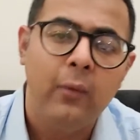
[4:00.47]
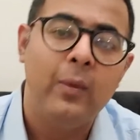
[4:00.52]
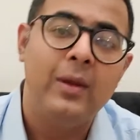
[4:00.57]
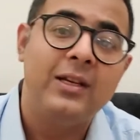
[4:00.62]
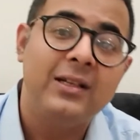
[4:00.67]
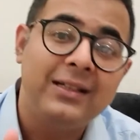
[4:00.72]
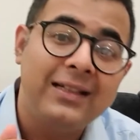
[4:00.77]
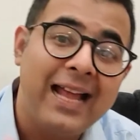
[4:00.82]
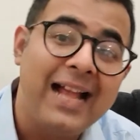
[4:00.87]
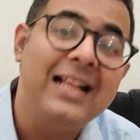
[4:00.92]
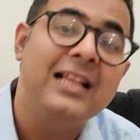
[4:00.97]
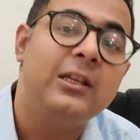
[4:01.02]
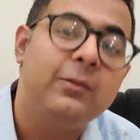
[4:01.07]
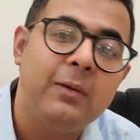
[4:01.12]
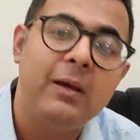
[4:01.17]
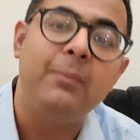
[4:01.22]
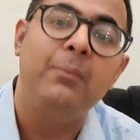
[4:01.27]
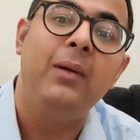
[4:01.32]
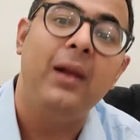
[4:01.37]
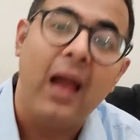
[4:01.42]
which tells
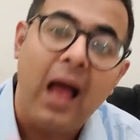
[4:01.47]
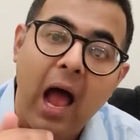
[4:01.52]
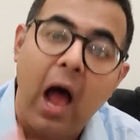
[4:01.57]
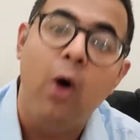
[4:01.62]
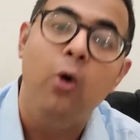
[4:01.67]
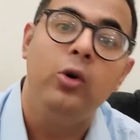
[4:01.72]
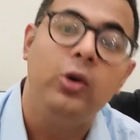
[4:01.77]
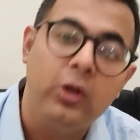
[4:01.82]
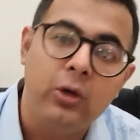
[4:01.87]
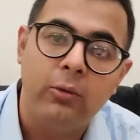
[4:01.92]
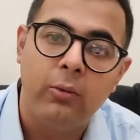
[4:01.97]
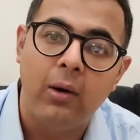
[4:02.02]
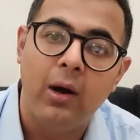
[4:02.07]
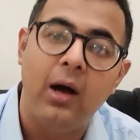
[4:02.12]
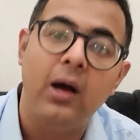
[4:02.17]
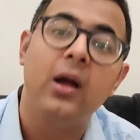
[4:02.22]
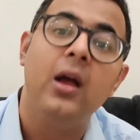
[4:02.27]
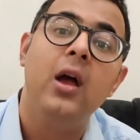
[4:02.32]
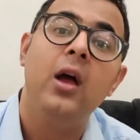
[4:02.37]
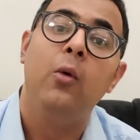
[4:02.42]
people how to
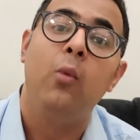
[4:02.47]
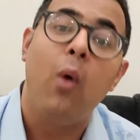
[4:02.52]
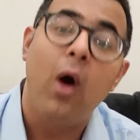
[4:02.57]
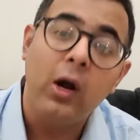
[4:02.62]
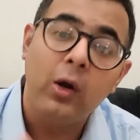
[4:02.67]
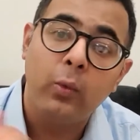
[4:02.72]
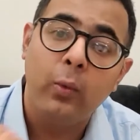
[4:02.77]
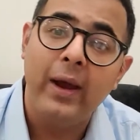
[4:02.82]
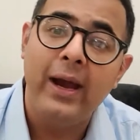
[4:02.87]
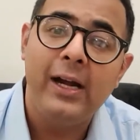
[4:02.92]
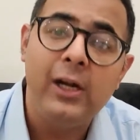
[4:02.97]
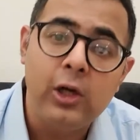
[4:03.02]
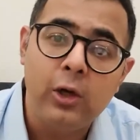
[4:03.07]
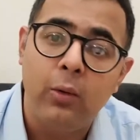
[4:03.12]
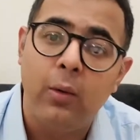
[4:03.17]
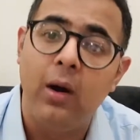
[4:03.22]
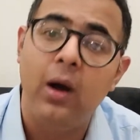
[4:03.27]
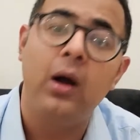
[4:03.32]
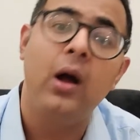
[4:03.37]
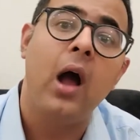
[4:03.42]
work, what way to
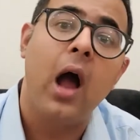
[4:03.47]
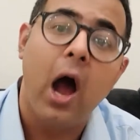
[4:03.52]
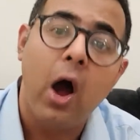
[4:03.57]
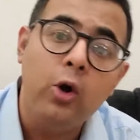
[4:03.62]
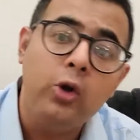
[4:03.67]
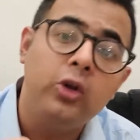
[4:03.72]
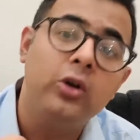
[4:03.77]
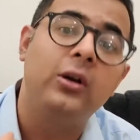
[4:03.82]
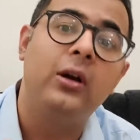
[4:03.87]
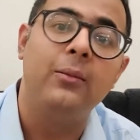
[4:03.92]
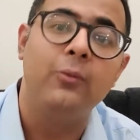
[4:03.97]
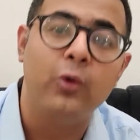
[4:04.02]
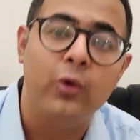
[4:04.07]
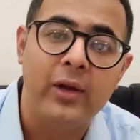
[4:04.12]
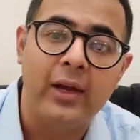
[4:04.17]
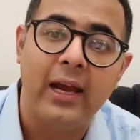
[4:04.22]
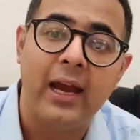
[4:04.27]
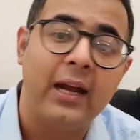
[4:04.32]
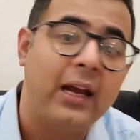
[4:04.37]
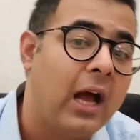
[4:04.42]
work, how to
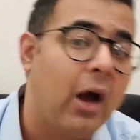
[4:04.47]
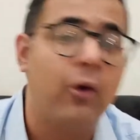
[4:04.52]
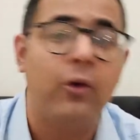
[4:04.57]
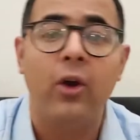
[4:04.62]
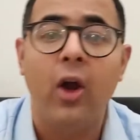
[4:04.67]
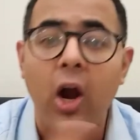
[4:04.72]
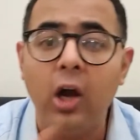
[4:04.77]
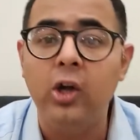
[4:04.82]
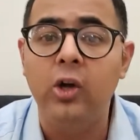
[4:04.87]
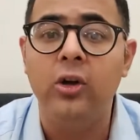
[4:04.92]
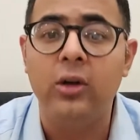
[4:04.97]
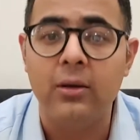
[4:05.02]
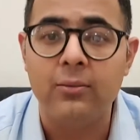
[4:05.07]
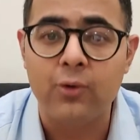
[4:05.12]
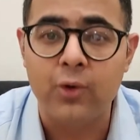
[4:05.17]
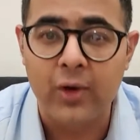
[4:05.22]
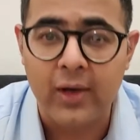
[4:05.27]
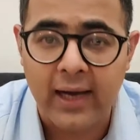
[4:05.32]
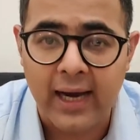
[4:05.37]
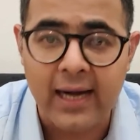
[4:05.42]
communicate, how not to
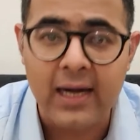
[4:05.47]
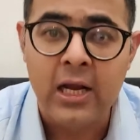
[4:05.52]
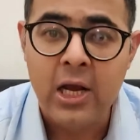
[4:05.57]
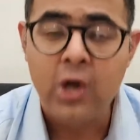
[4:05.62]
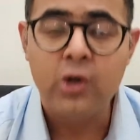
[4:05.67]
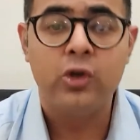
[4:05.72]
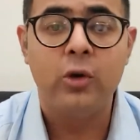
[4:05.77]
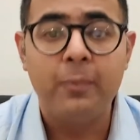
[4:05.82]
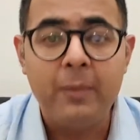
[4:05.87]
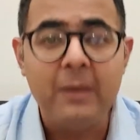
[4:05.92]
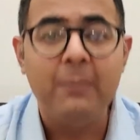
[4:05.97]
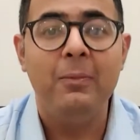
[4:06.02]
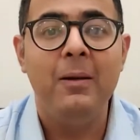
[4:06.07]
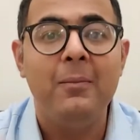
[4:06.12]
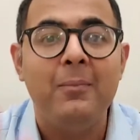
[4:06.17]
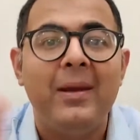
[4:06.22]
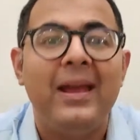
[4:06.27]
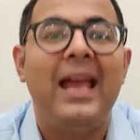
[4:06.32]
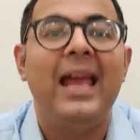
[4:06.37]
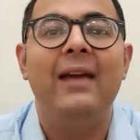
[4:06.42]
communicate. So people
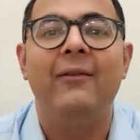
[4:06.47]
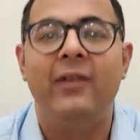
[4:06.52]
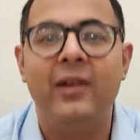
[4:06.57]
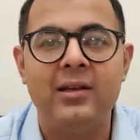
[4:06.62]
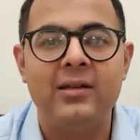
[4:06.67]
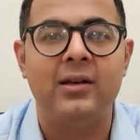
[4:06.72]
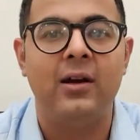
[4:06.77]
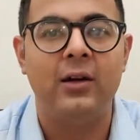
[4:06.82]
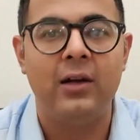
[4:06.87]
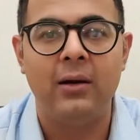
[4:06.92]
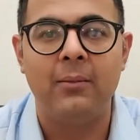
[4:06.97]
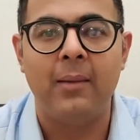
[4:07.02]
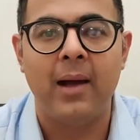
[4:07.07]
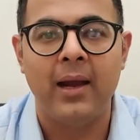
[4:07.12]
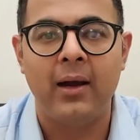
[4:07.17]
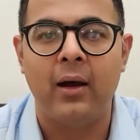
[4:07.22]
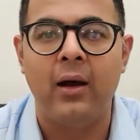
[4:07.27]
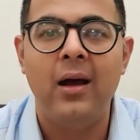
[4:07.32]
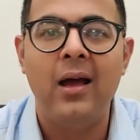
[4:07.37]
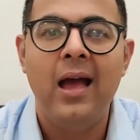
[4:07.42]
behave in a certain
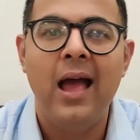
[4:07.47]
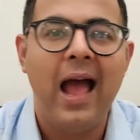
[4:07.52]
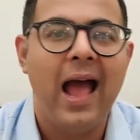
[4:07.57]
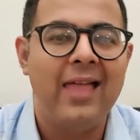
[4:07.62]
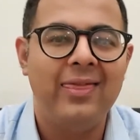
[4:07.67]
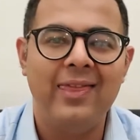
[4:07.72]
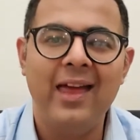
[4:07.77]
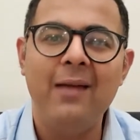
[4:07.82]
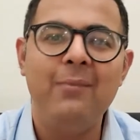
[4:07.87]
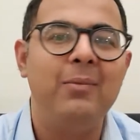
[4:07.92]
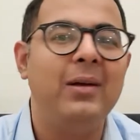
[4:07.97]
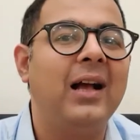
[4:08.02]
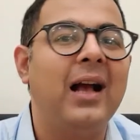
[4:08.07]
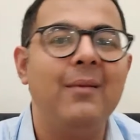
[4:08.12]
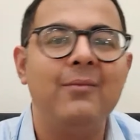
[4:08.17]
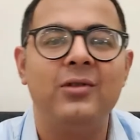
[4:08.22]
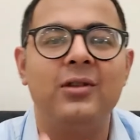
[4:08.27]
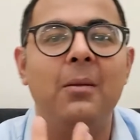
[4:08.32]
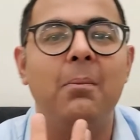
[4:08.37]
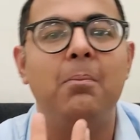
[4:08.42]
manner, and that
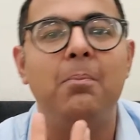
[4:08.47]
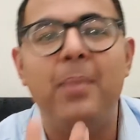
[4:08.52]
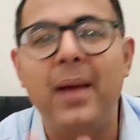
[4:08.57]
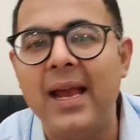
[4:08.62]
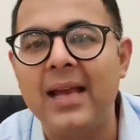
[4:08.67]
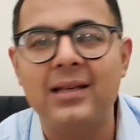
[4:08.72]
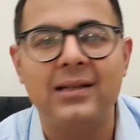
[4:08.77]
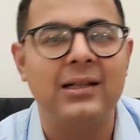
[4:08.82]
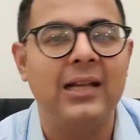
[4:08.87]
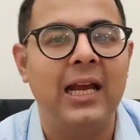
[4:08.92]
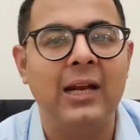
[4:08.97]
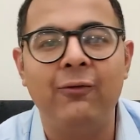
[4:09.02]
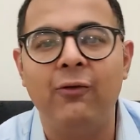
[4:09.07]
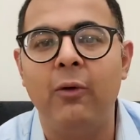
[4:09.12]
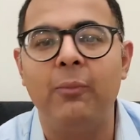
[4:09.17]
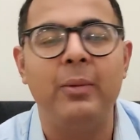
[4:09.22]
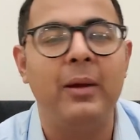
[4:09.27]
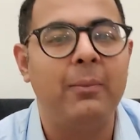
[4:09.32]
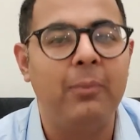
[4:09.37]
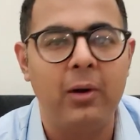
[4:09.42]
becomes the baseline for
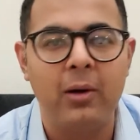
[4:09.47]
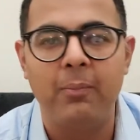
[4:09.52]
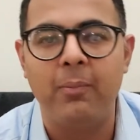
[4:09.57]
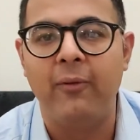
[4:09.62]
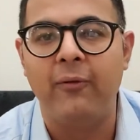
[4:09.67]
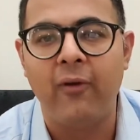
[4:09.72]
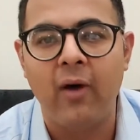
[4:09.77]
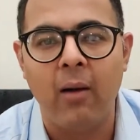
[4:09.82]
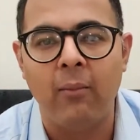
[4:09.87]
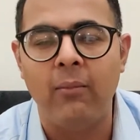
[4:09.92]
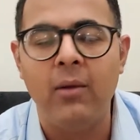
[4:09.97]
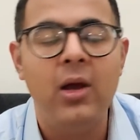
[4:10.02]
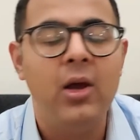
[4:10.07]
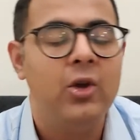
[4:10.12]
people to perform.